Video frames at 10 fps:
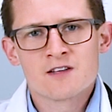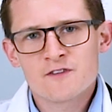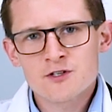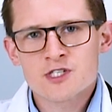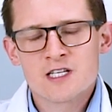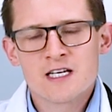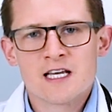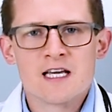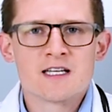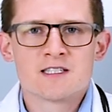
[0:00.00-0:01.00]
the first
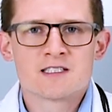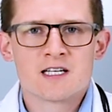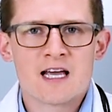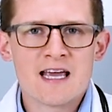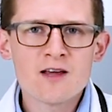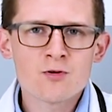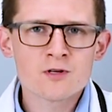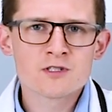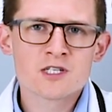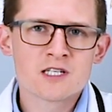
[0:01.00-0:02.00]
thing is
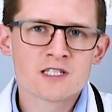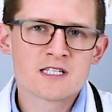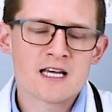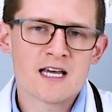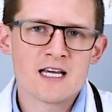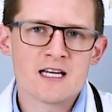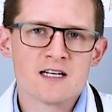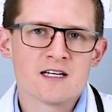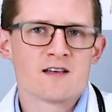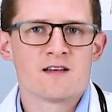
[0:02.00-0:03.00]
acorns
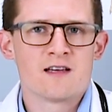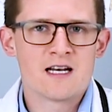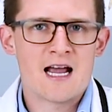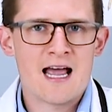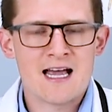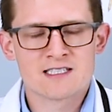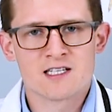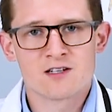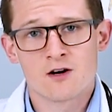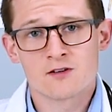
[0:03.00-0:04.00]
contain an
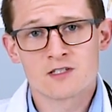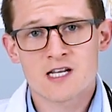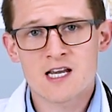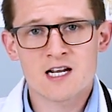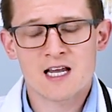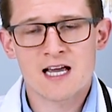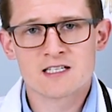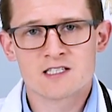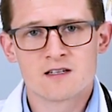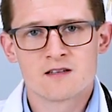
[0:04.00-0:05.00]
acid called tannic
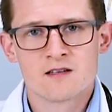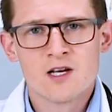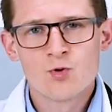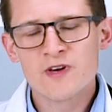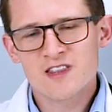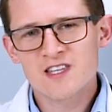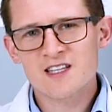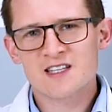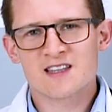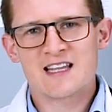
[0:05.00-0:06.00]
acid. We
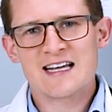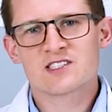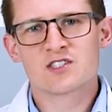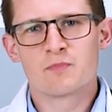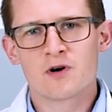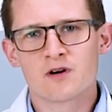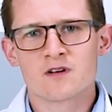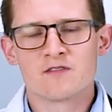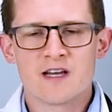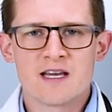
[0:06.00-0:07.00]
think that that's the
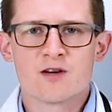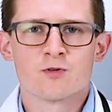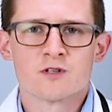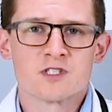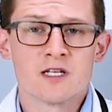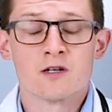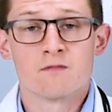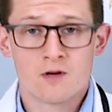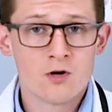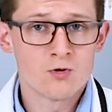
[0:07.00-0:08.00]
part of acorns and
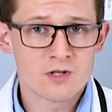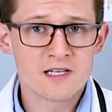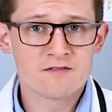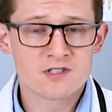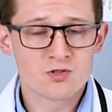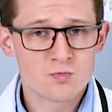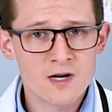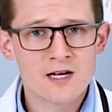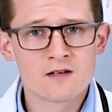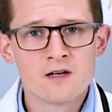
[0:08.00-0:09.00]
oak leaves as
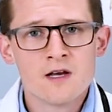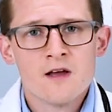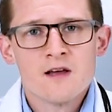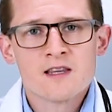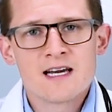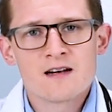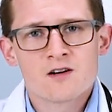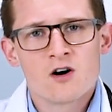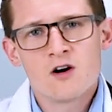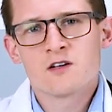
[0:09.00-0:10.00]
well
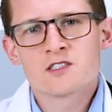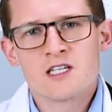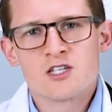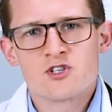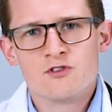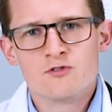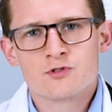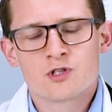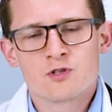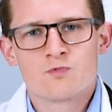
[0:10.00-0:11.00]
that cause
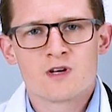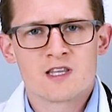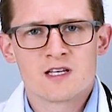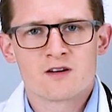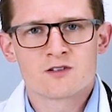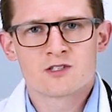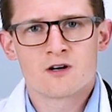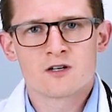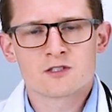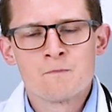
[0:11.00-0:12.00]
issues within our
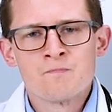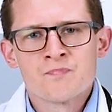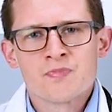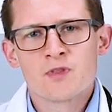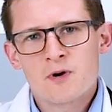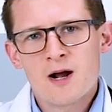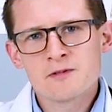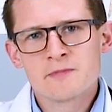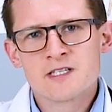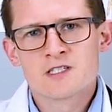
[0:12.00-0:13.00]
dogs. The
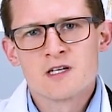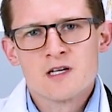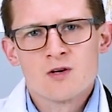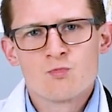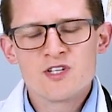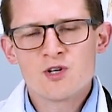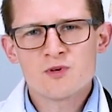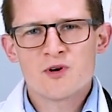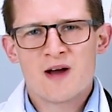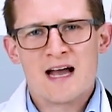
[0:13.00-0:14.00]
problem is we
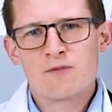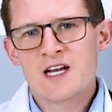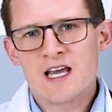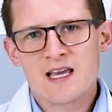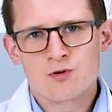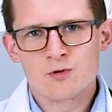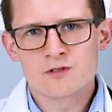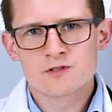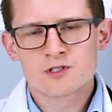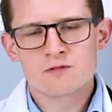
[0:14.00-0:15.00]
don't know how many
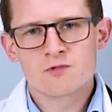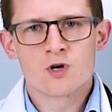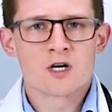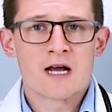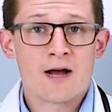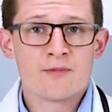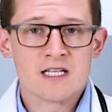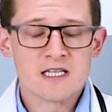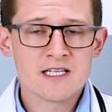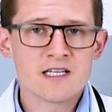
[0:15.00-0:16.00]
acorns or how
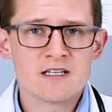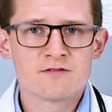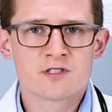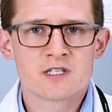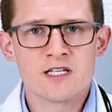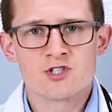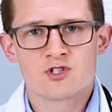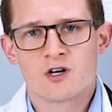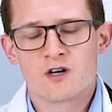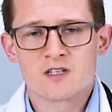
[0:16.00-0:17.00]
many leaves
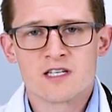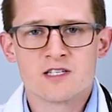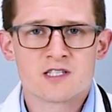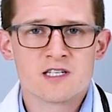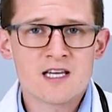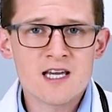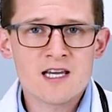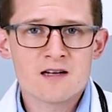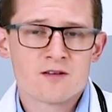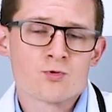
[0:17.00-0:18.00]
each dog needs to
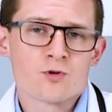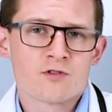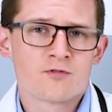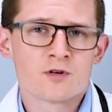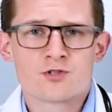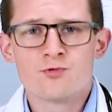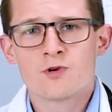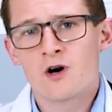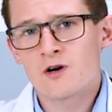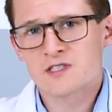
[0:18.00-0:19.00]
eat in order for it to
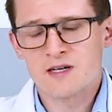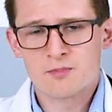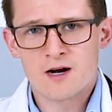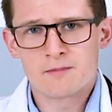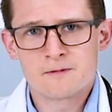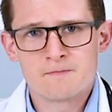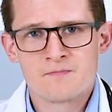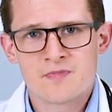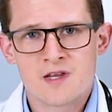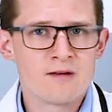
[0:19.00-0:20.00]
cause a problem.
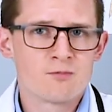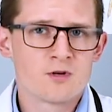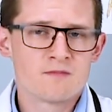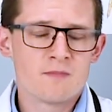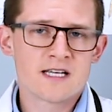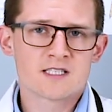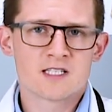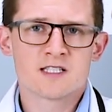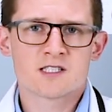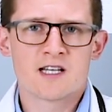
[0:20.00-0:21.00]
It would make
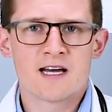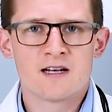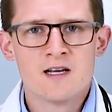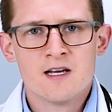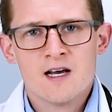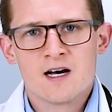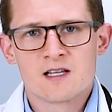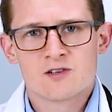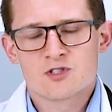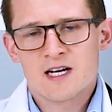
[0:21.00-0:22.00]
sense that a
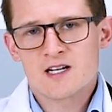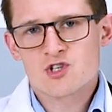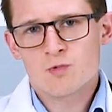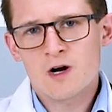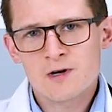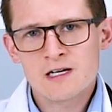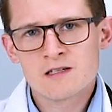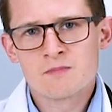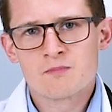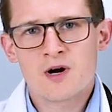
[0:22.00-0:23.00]
little tiny
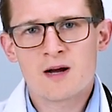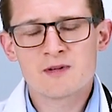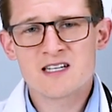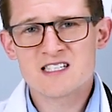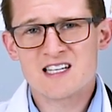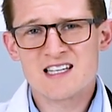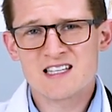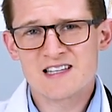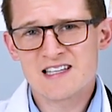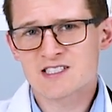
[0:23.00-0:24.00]
Chihuahua probably needs to
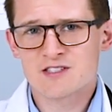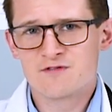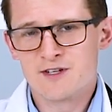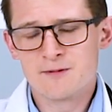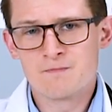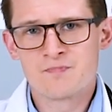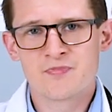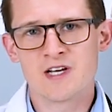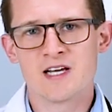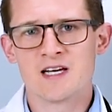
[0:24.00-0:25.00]
eat less of them
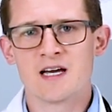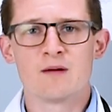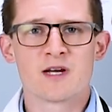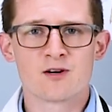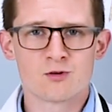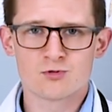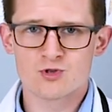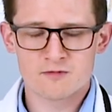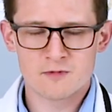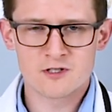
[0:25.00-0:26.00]
than a big old
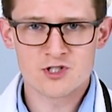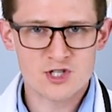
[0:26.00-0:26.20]
German